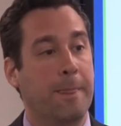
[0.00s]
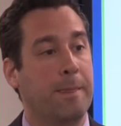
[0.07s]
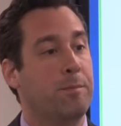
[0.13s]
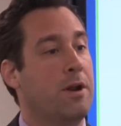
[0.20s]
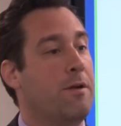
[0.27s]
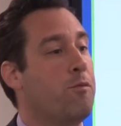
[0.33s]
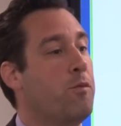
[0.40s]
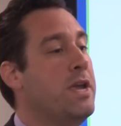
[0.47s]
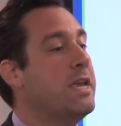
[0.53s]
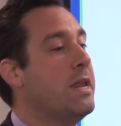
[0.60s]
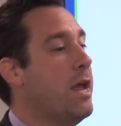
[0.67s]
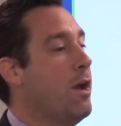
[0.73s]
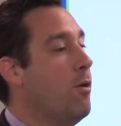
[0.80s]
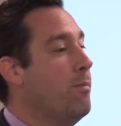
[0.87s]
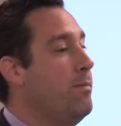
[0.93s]
But if we can
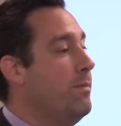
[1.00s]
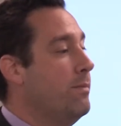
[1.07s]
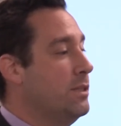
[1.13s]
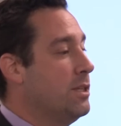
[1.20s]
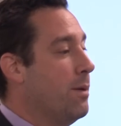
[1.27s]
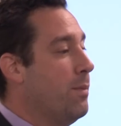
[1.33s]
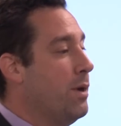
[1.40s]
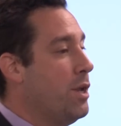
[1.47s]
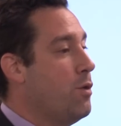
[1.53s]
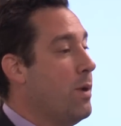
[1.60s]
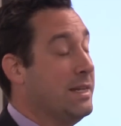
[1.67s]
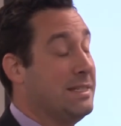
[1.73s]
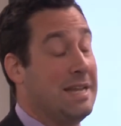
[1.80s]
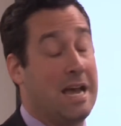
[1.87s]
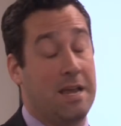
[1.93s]
help somebody who
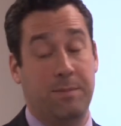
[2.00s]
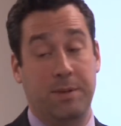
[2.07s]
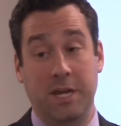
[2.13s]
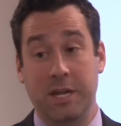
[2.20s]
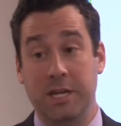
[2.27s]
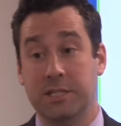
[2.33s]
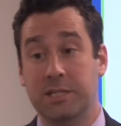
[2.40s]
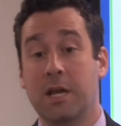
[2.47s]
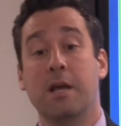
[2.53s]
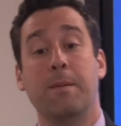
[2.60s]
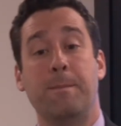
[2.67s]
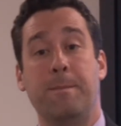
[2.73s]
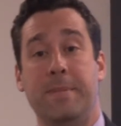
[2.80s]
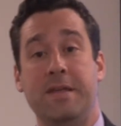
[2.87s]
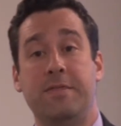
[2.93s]
has diabetes
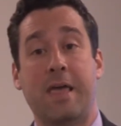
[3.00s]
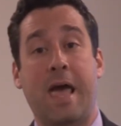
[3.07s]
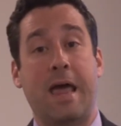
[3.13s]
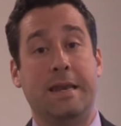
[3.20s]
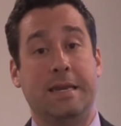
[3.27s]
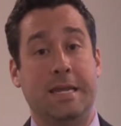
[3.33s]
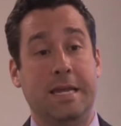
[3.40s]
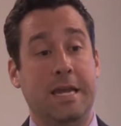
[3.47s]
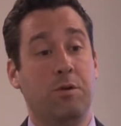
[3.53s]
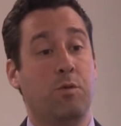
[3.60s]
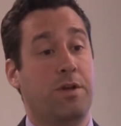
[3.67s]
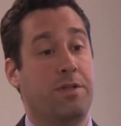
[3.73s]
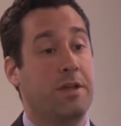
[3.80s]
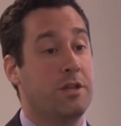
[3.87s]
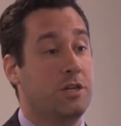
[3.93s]
meet that need
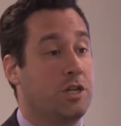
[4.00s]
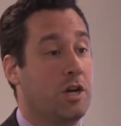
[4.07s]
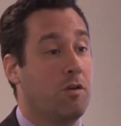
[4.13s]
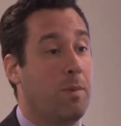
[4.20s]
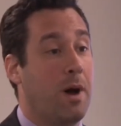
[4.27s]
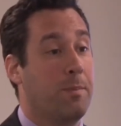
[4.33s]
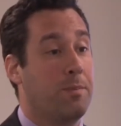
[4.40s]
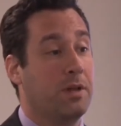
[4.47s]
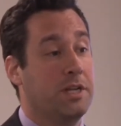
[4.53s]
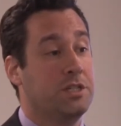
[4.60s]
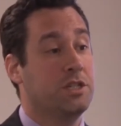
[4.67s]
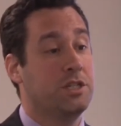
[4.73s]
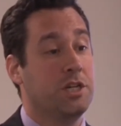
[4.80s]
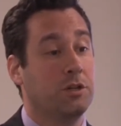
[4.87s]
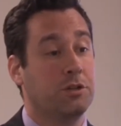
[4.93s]
within a general
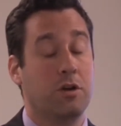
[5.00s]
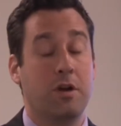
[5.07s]
population shelter,